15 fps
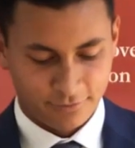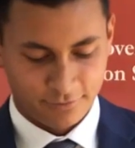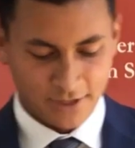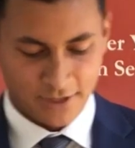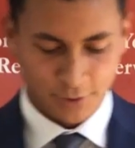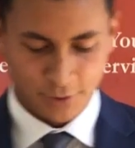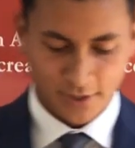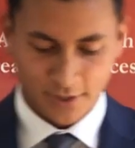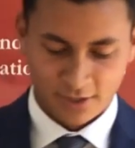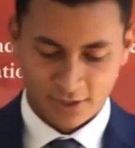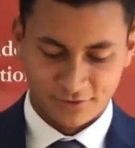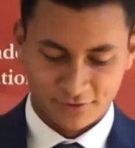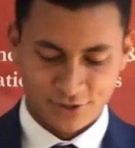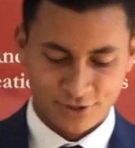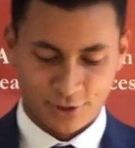Thank you, Hannah,
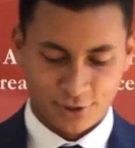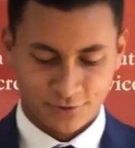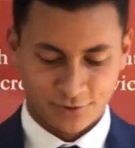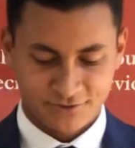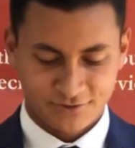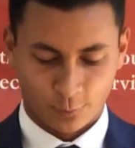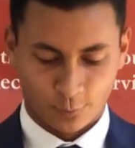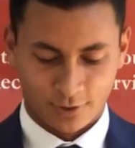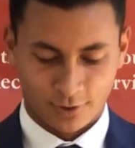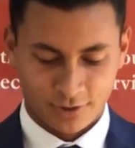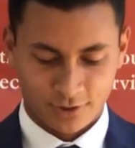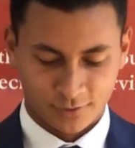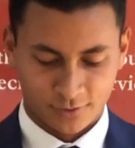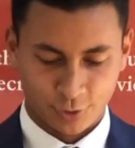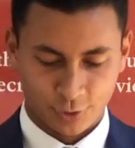for sharing your story.
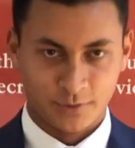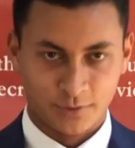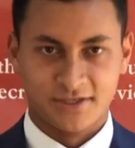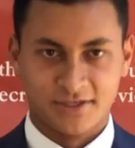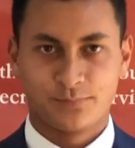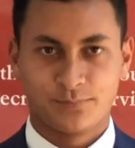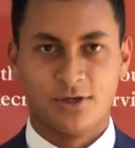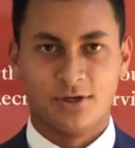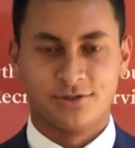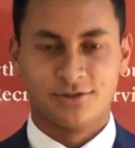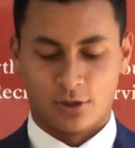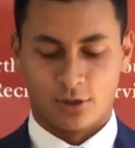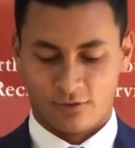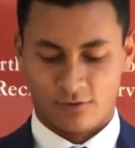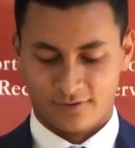You're truly an inspiration
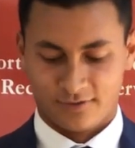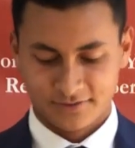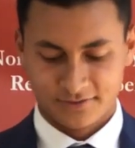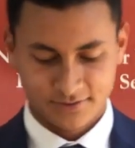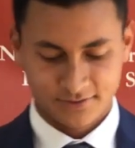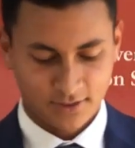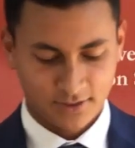to all of us.